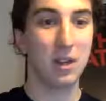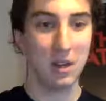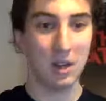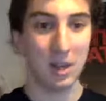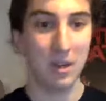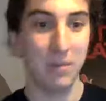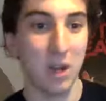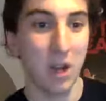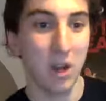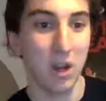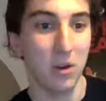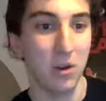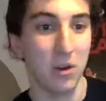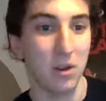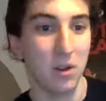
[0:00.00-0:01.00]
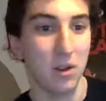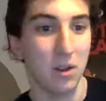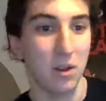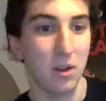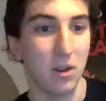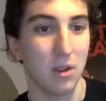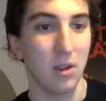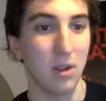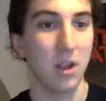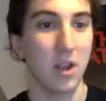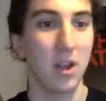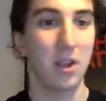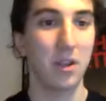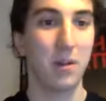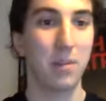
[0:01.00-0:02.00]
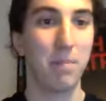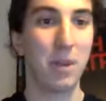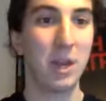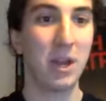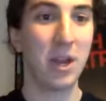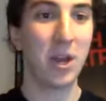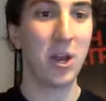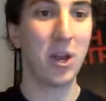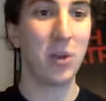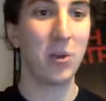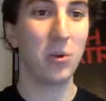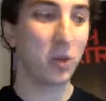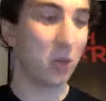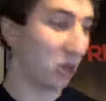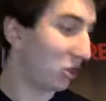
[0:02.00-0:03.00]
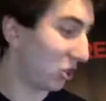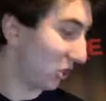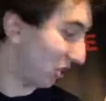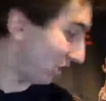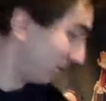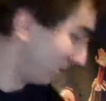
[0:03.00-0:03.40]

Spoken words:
Let me know. Pillow, cushion.